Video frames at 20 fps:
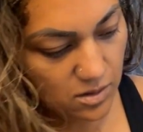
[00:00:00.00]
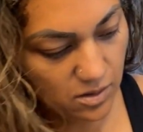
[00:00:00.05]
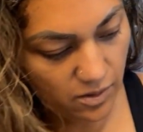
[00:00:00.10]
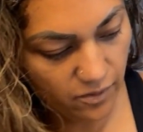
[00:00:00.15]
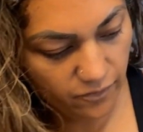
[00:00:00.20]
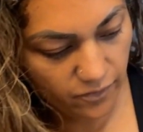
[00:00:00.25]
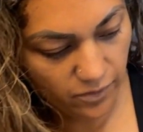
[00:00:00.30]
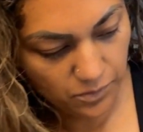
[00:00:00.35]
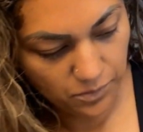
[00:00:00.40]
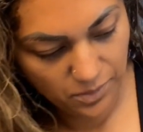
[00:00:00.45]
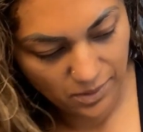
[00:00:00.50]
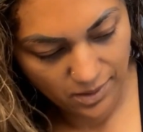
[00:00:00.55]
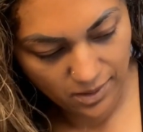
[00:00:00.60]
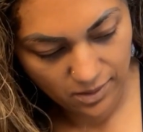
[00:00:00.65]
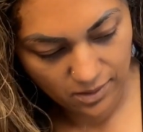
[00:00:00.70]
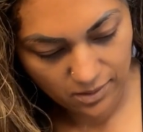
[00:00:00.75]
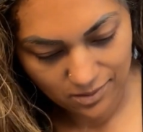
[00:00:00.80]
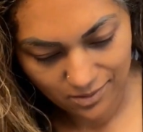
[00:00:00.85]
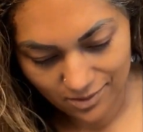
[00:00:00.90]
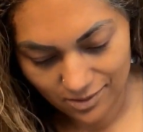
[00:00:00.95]
of the
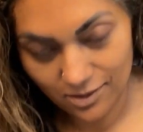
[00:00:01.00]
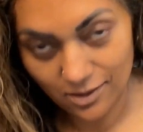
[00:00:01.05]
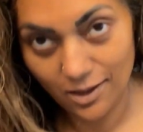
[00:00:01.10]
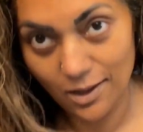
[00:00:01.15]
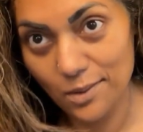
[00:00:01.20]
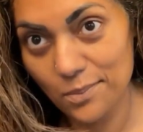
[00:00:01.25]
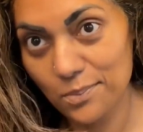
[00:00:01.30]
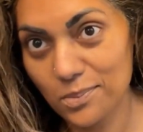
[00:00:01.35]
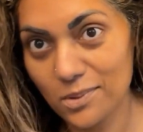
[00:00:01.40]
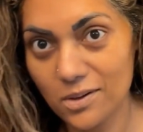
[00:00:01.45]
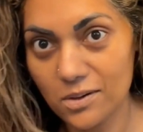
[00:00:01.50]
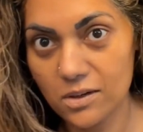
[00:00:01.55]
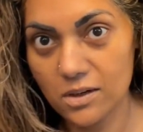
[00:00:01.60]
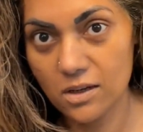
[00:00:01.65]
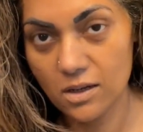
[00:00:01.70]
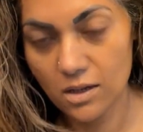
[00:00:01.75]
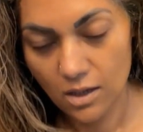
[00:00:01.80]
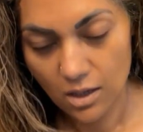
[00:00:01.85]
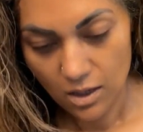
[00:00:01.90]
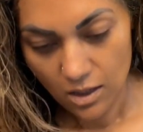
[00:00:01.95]
back and the nape, and
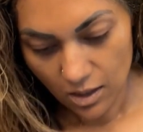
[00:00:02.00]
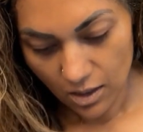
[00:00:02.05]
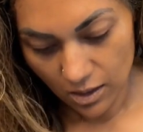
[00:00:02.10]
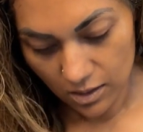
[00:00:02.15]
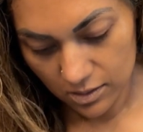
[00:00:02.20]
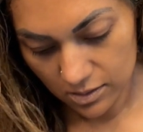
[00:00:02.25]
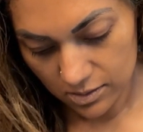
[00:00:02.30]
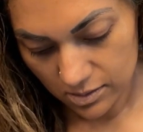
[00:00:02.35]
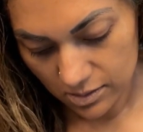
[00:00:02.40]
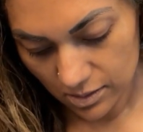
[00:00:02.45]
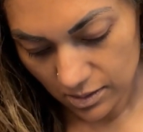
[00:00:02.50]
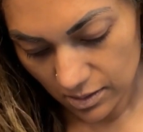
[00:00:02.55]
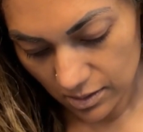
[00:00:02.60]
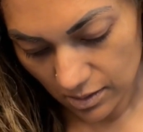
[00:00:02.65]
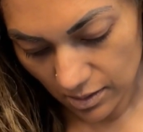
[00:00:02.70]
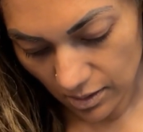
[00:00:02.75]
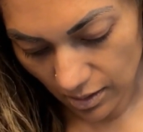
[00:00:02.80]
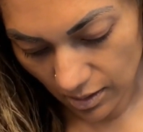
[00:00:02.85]
honestly,